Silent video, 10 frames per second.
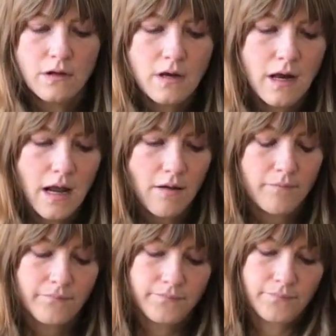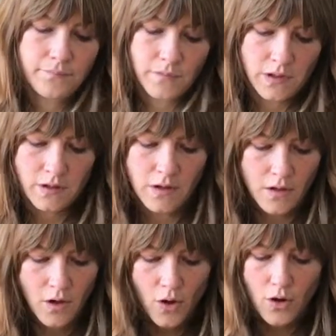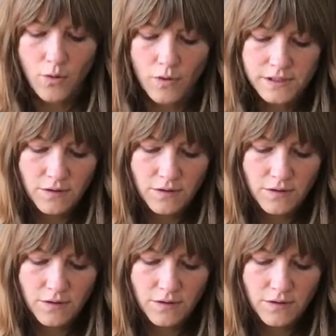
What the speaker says: Now, Once